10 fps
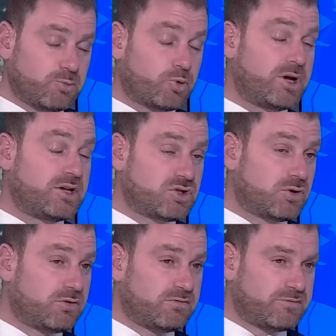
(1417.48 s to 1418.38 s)
breach
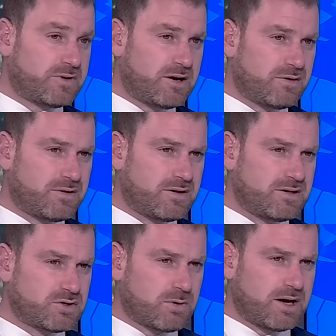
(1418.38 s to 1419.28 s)
of the
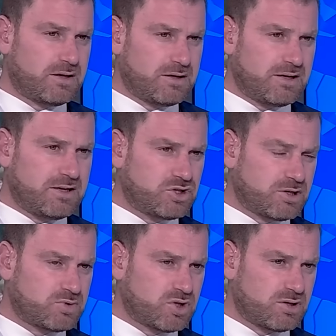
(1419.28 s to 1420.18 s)

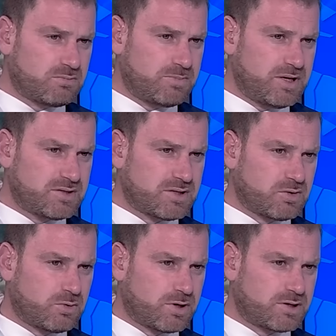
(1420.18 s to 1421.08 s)
Israeli-Egyptian peace
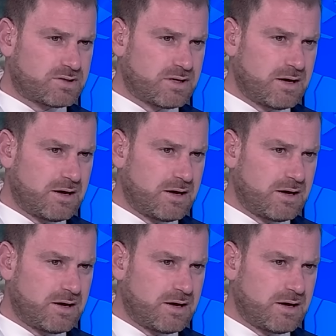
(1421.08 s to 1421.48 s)
accords.